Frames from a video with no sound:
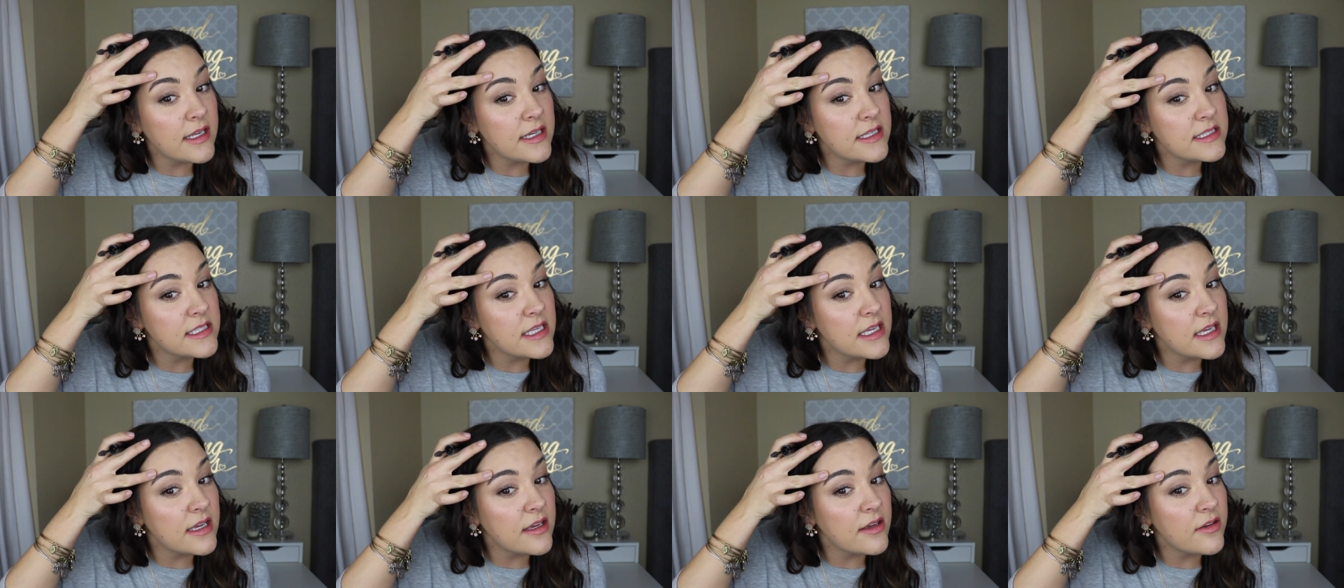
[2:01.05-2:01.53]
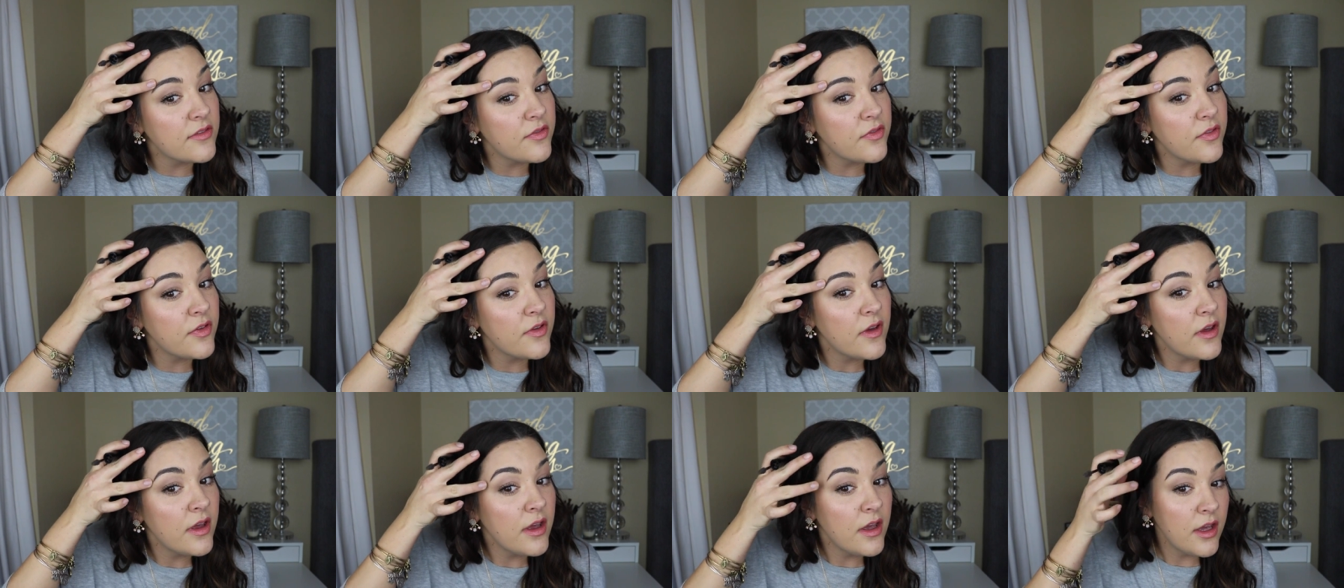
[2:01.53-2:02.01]
is
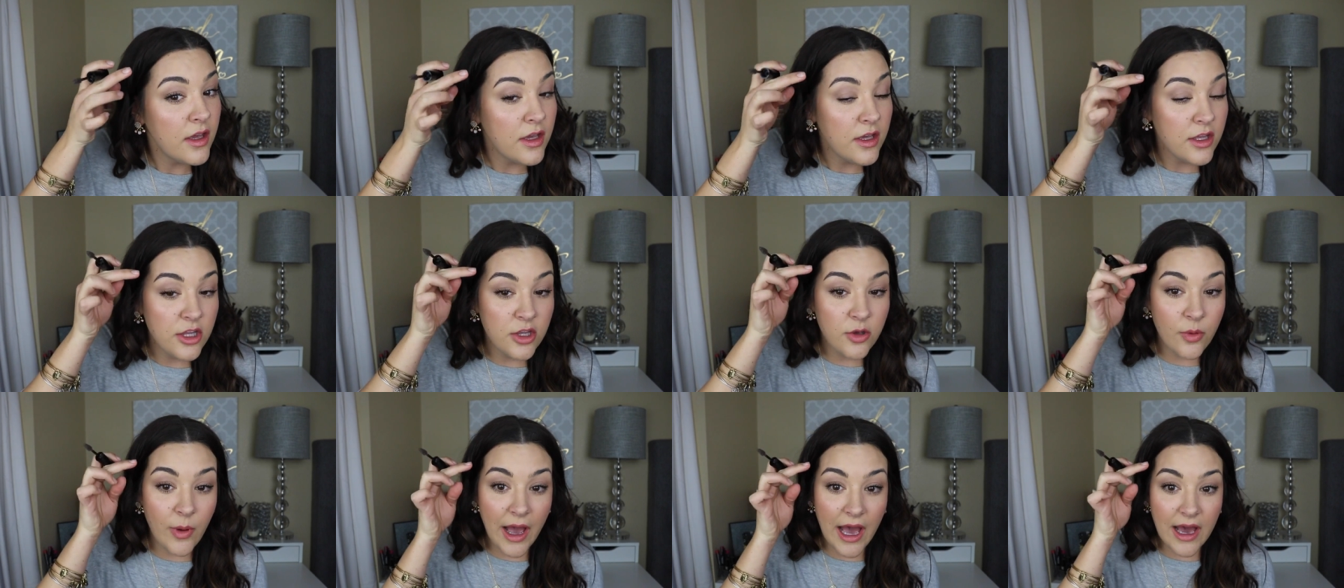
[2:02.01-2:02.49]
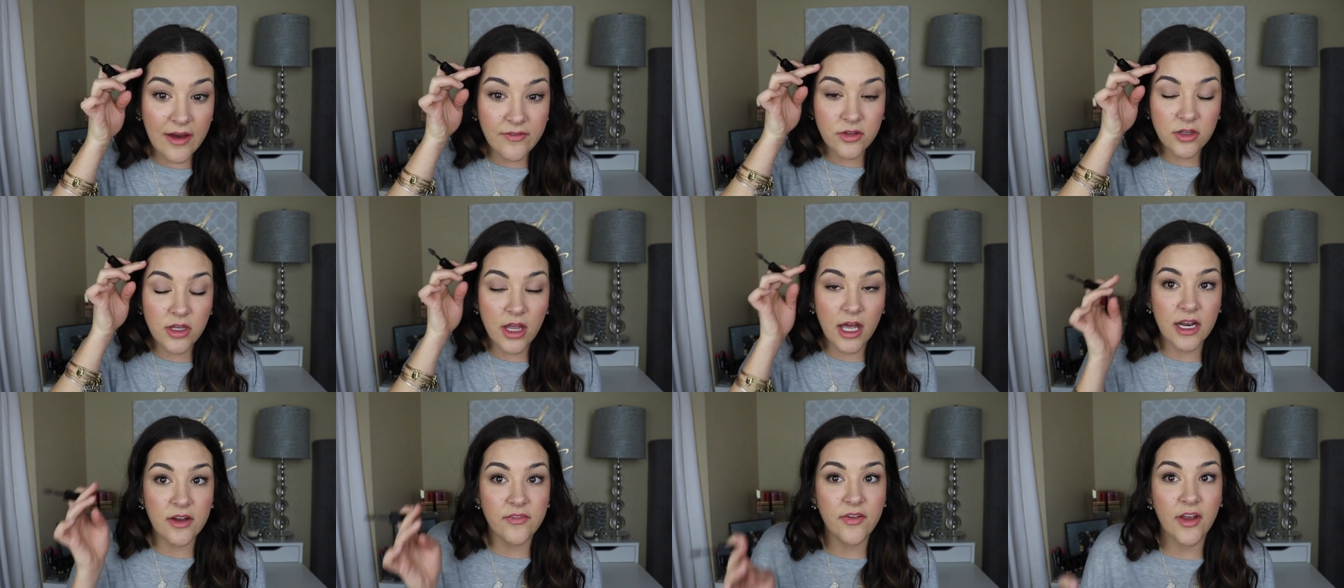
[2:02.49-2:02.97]
if you have a
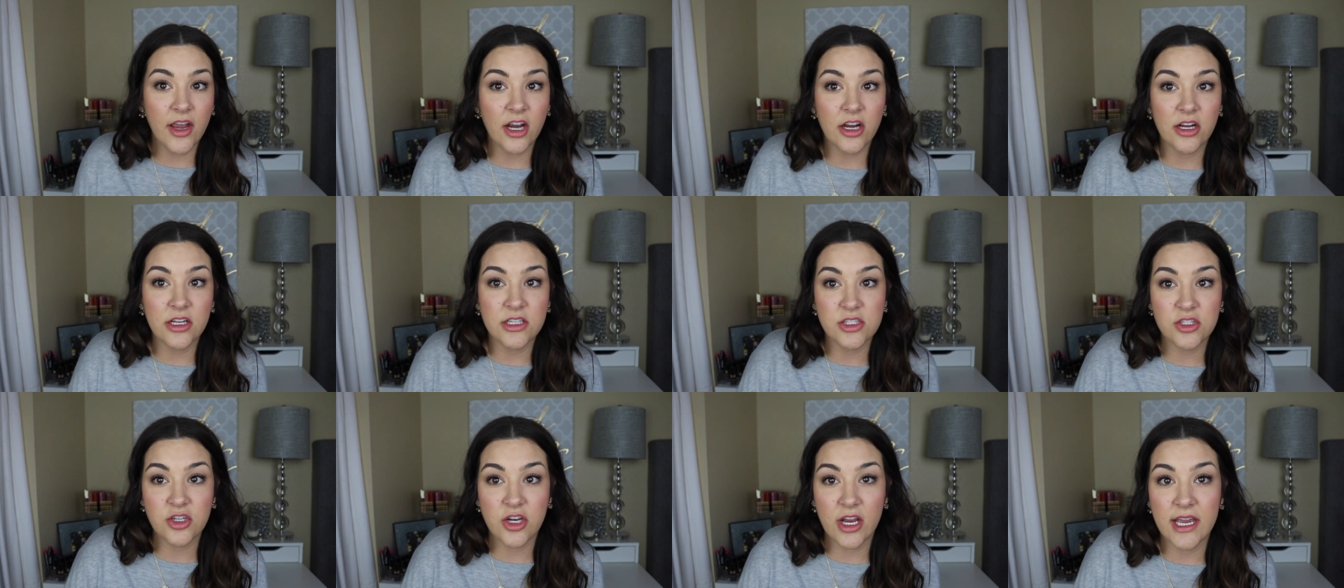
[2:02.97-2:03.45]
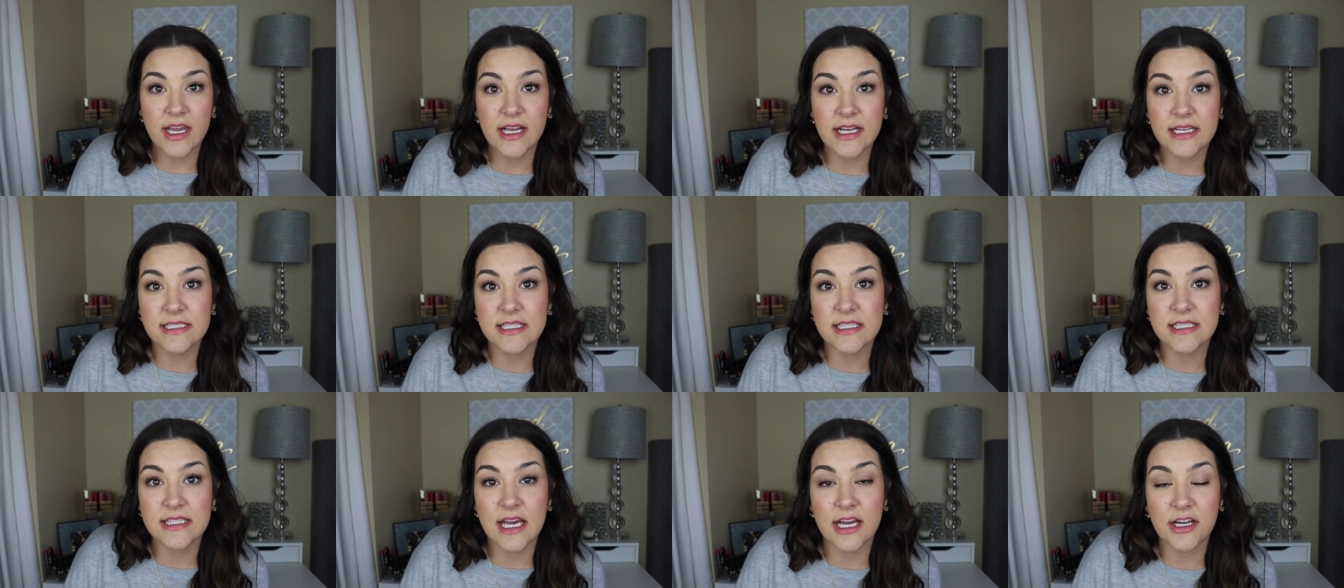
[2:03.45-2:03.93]
lot of hair, it's great
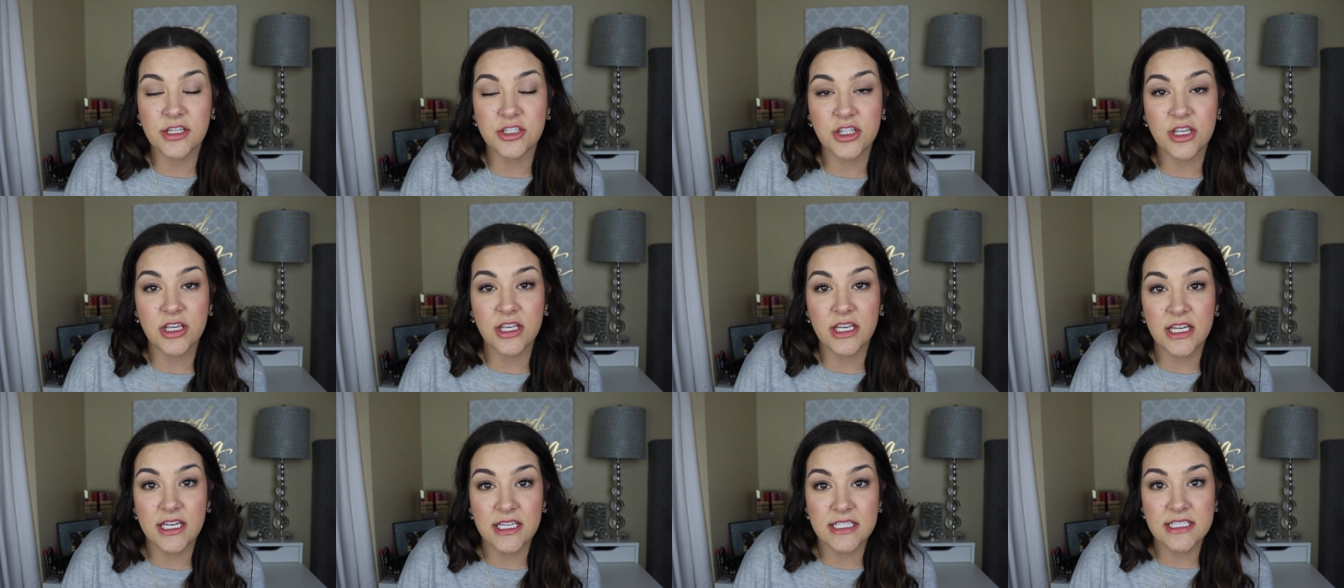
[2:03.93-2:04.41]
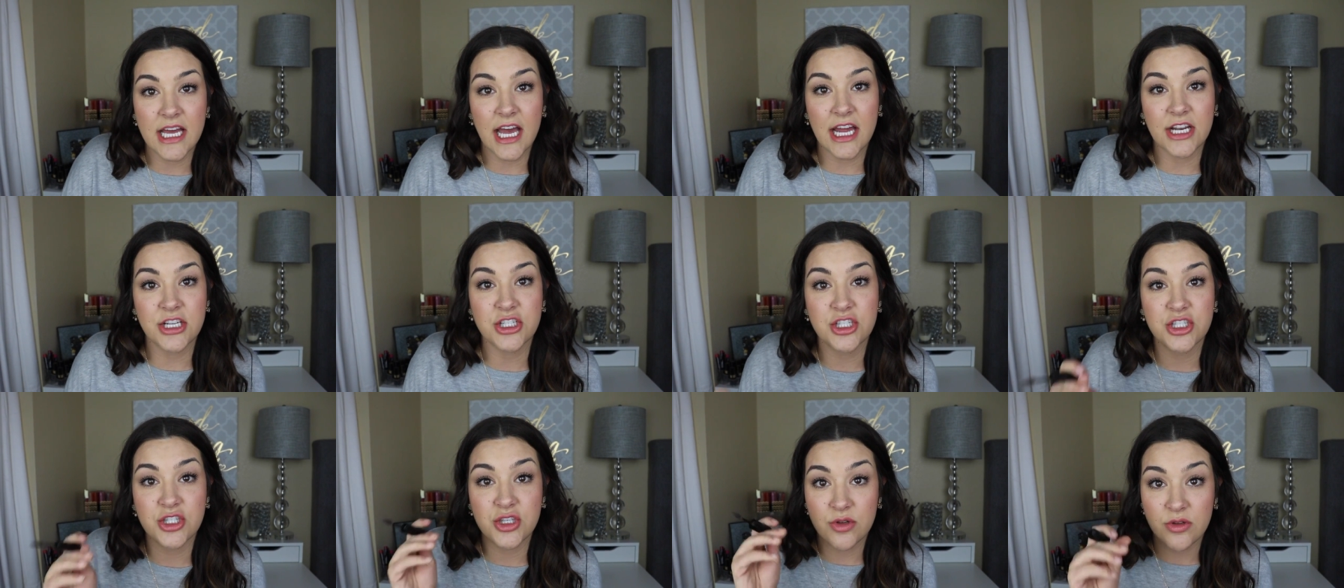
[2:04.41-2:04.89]
because it's actually going to
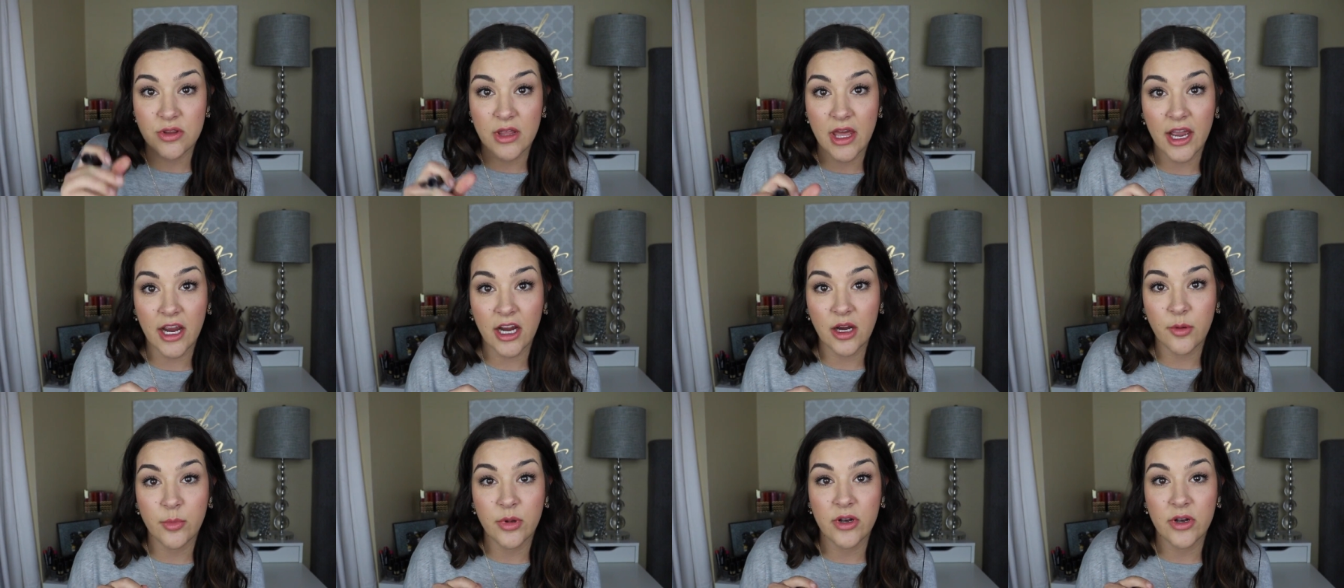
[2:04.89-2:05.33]
attach to the hair.